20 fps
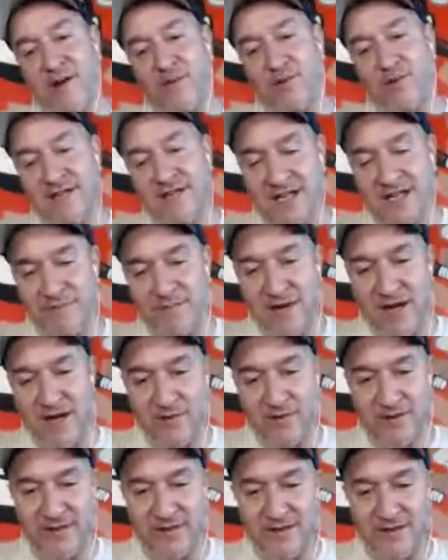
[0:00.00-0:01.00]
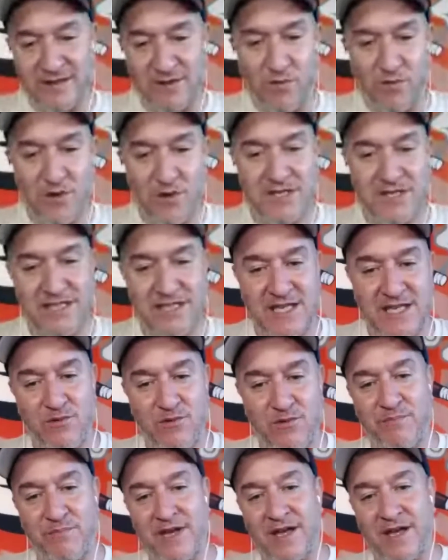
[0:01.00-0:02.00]
We'll talk about the whiskey
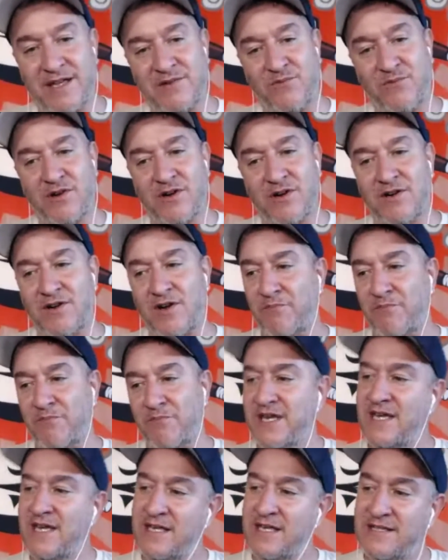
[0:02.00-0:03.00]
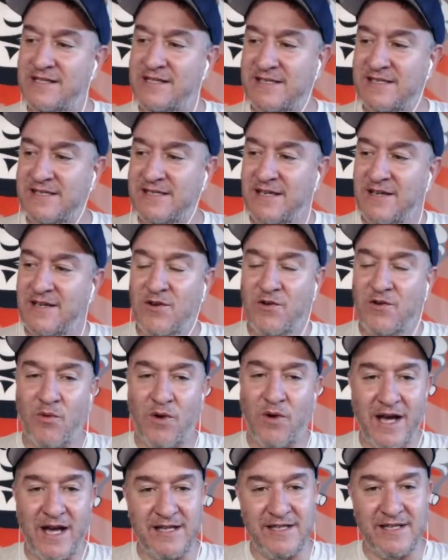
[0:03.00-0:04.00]
rebellion, what it all means,
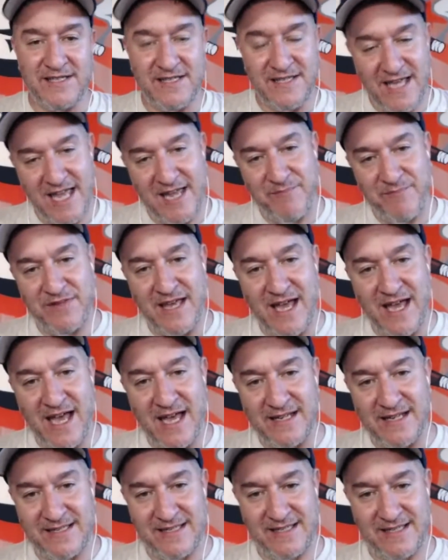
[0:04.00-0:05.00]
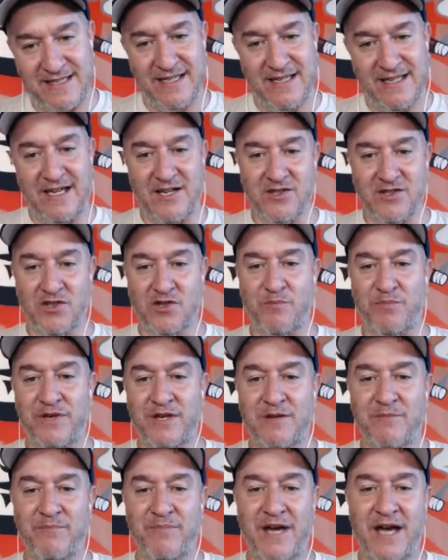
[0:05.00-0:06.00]
why it's named that, a little bit
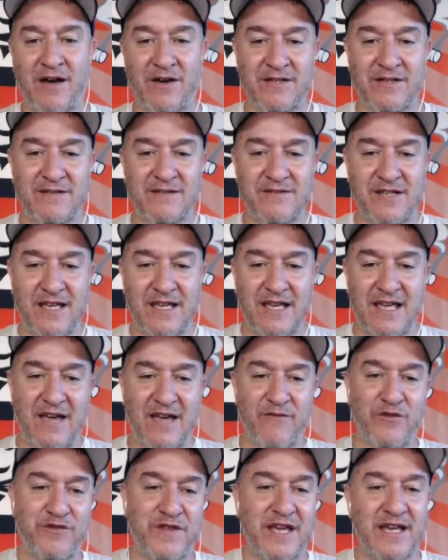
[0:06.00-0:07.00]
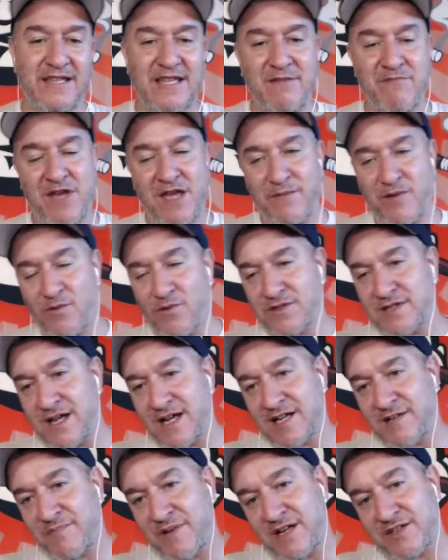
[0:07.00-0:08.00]
about everything. And then maybe we'll
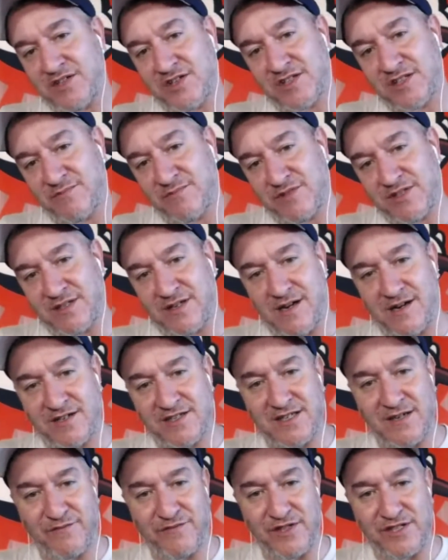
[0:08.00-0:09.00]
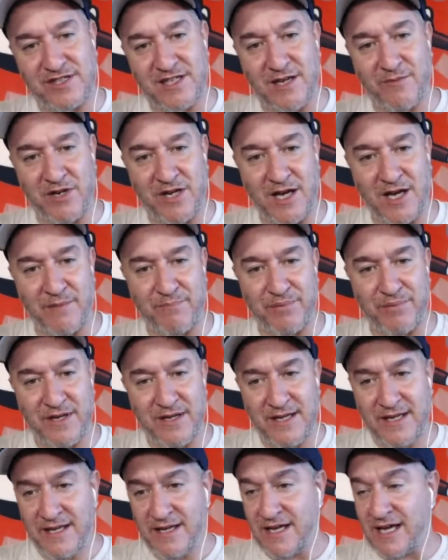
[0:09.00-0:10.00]
talk about just some cigar stuff that's coming up
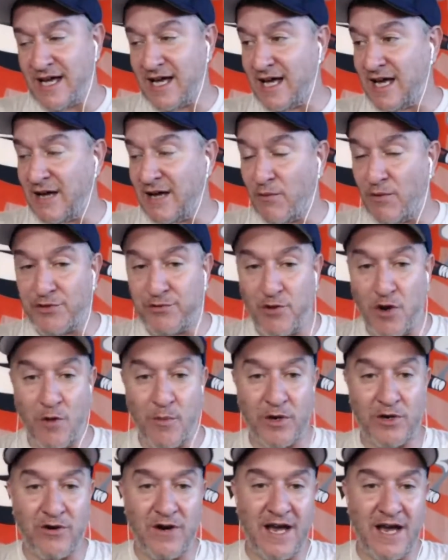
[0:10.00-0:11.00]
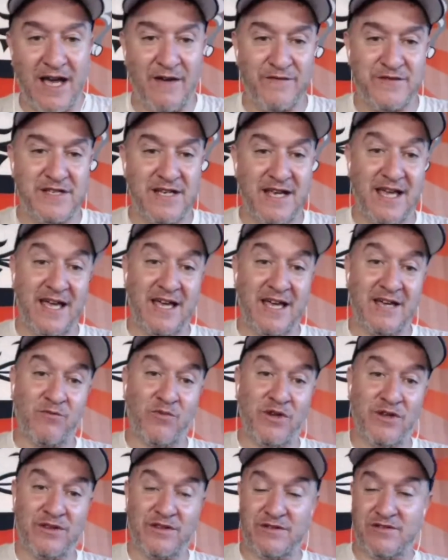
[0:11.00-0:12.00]
uh, with Roma Craft and
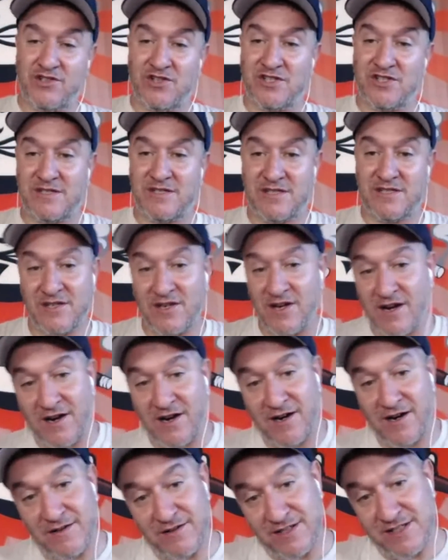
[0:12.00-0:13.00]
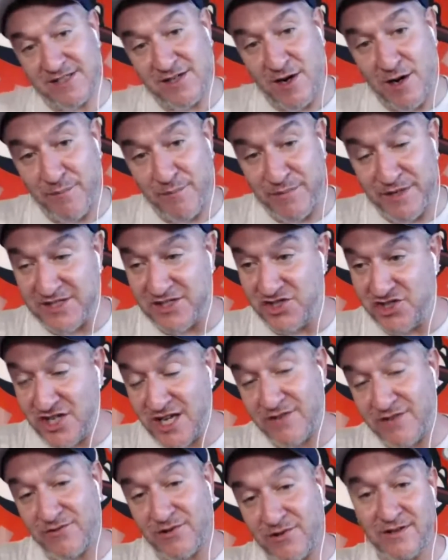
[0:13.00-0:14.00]
with just cigar the cigar biz in
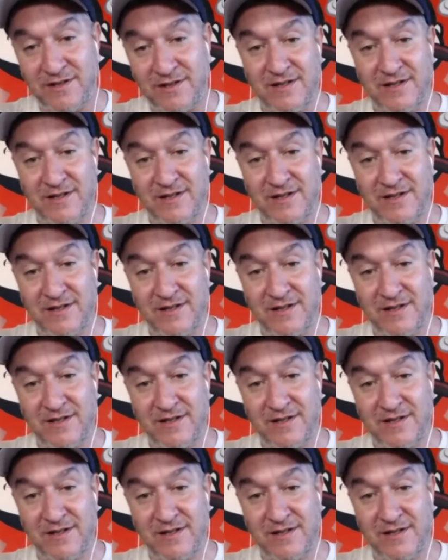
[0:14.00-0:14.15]
general.